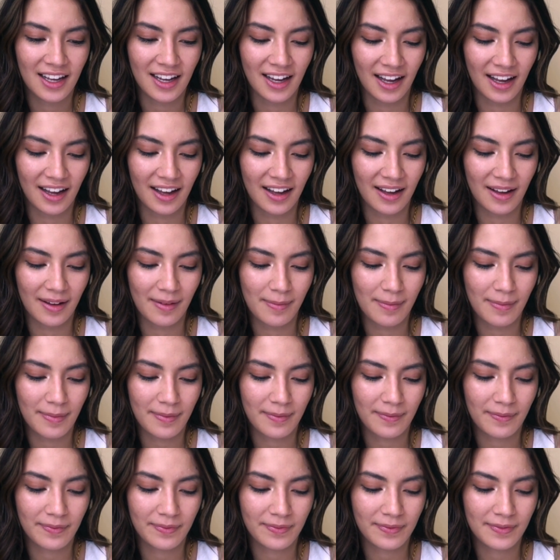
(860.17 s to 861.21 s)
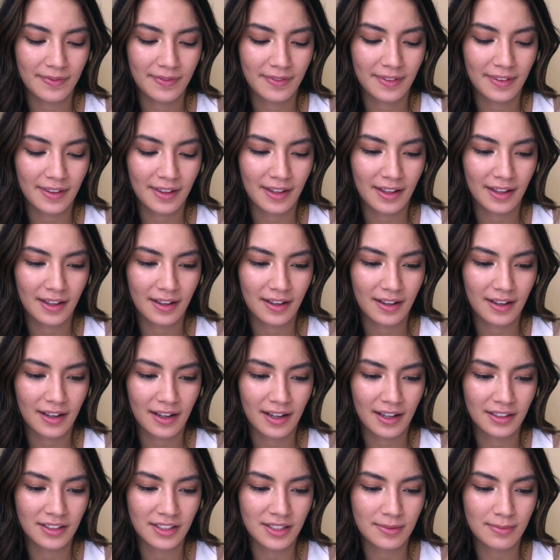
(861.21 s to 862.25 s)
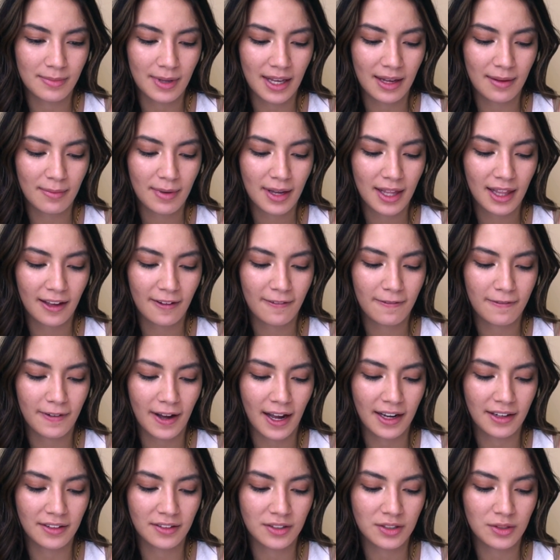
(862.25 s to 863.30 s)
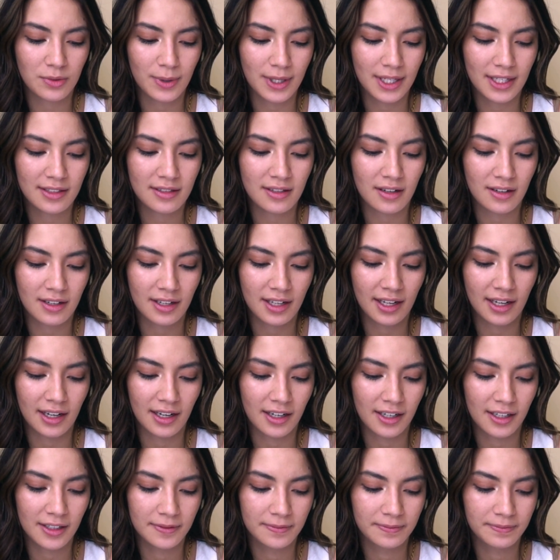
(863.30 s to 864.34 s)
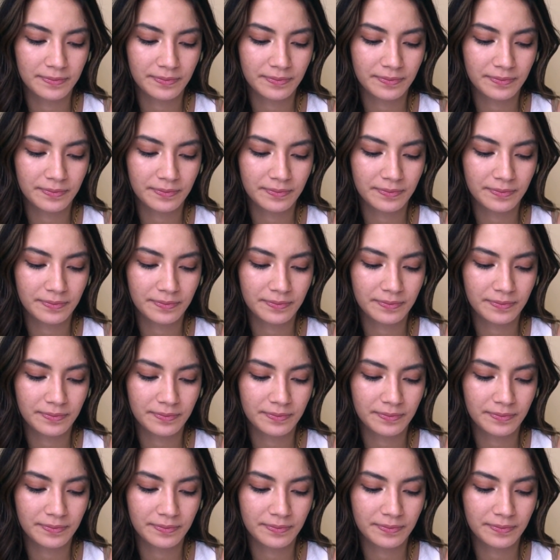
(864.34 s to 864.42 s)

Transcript: I just make my like final tweaks on here